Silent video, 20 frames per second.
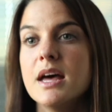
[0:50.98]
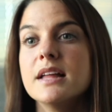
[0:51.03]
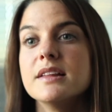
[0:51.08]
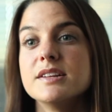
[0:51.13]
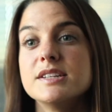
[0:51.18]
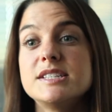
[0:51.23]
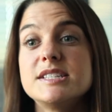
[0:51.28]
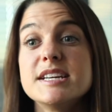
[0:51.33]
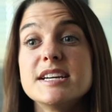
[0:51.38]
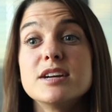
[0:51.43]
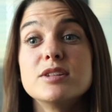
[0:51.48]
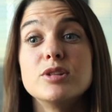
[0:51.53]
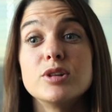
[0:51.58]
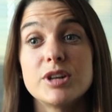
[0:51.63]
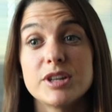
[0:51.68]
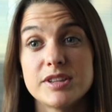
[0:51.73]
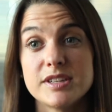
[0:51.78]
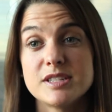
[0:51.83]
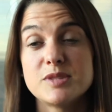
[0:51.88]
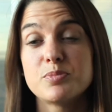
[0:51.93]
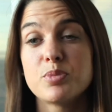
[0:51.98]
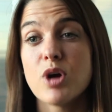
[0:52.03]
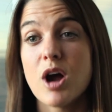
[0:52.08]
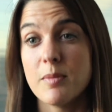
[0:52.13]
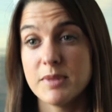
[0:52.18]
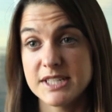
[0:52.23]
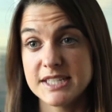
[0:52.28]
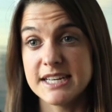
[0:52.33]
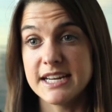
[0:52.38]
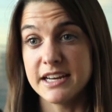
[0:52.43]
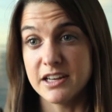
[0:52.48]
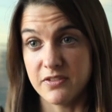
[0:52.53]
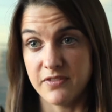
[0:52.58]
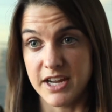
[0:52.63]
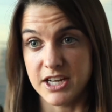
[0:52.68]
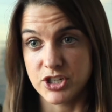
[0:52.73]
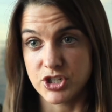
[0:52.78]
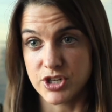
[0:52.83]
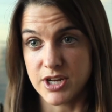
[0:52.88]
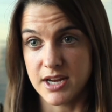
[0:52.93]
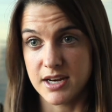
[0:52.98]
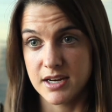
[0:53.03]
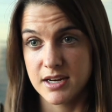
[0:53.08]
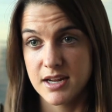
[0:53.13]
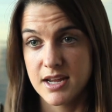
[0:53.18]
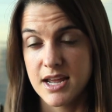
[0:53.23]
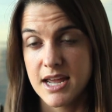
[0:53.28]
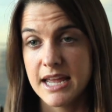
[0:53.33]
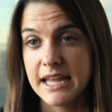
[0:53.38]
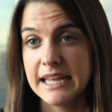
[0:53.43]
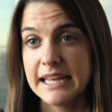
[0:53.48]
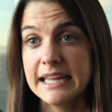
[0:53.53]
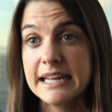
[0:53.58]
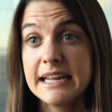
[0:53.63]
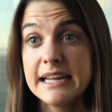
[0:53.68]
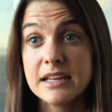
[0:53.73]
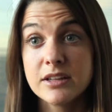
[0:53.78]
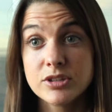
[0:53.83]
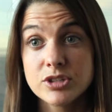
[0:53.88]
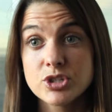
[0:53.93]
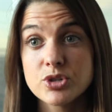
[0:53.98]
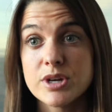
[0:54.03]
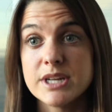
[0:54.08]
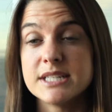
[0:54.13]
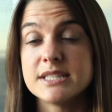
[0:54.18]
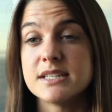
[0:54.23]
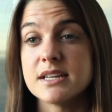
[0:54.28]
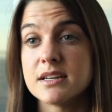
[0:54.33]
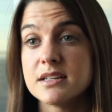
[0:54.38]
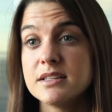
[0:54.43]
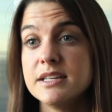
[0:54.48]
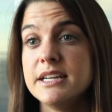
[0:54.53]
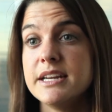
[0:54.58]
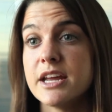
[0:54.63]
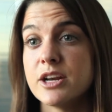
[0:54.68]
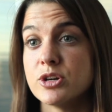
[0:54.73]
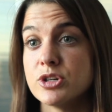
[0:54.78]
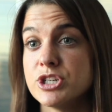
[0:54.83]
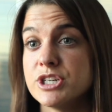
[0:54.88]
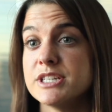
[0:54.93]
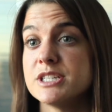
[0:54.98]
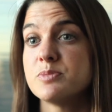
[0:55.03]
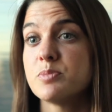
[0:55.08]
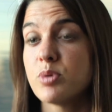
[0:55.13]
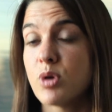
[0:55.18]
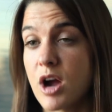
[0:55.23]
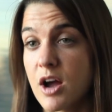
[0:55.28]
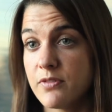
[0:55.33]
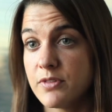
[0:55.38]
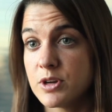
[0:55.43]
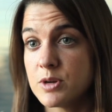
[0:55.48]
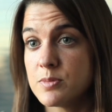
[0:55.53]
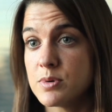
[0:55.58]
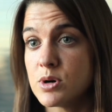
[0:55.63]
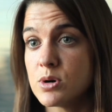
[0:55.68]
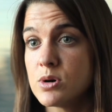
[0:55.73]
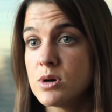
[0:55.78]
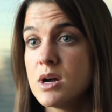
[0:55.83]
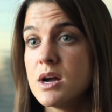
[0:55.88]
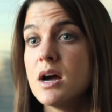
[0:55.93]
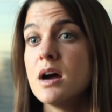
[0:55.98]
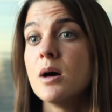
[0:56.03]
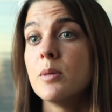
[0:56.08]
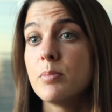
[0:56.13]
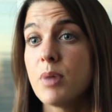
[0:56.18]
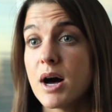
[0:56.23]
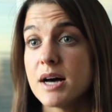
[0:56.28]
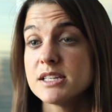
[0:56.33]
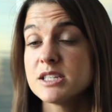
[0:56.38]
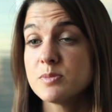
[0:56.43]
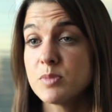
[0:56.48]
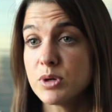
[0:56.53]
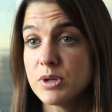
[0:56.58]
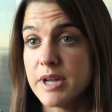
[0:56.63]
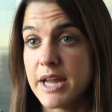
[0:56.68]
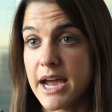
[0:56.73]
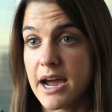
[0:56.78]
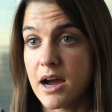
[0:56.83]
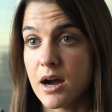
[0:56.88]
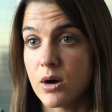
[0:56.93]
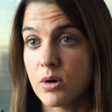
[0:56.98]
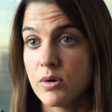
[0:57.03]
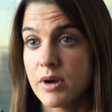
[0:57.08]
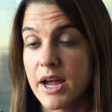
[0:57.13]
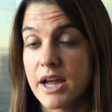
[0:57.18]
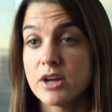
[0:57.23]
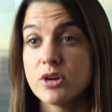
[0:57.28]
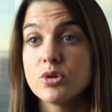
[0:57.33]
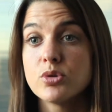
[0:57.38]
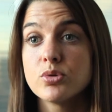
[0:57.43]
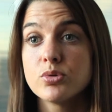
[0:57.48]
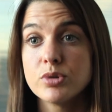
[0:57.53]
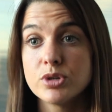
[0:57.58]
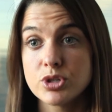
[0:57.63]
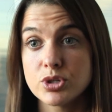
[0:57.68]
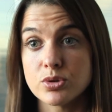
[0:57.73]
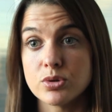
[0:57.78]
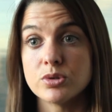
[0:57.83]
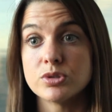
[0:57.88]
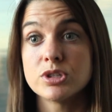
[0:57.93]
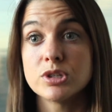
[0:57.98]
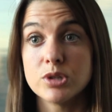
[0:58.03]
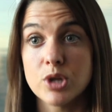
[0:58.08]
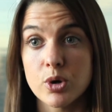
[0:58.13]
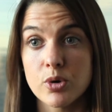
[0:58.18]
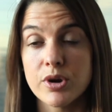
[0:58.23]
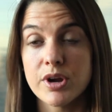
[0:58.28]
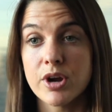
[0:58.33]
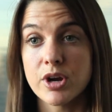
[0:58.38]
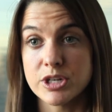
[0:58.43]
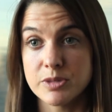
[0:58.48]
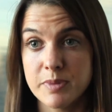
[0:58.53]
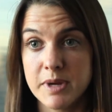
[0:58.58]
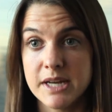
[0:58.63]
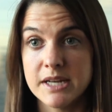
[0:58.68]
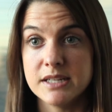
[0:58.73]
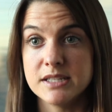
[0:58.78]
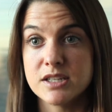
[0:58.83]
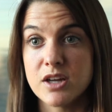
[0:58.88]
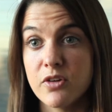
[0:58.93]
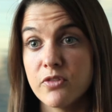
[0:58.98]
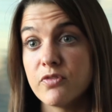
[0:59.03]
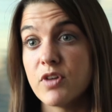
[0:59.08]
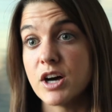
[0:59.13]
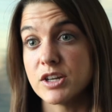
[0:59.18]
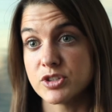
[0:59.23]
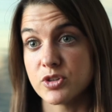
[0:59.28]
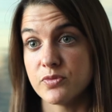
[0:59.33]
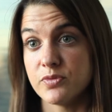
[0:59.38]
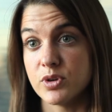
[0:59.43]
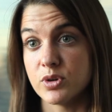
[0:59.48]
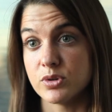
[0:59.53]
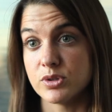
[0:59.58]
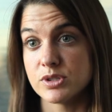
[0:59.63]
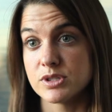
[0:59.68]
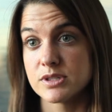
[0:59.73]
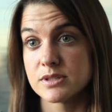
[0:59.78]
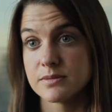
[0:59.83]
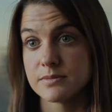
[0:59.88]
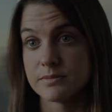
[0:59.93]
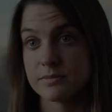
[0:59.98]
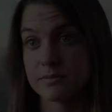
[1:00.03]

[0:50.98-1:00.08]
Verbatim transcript: Let's take a look at this promising innovation. It illustrates that clean energy is profitable, possible now, and crucial to lowering our dependence on fossil fuels.